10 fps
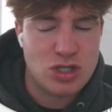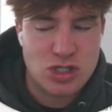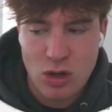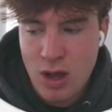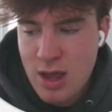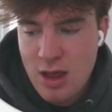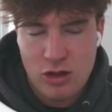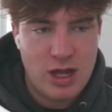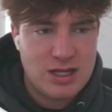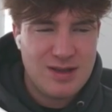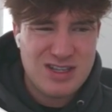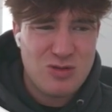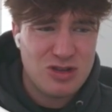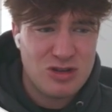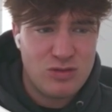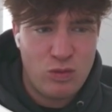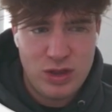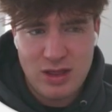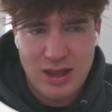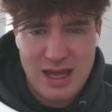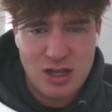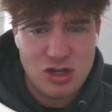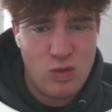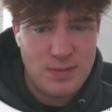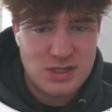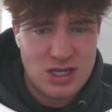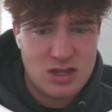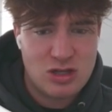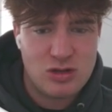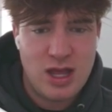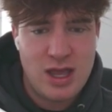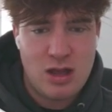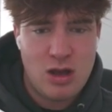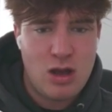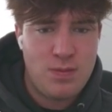So a lot of times like when they land on your website, they're like,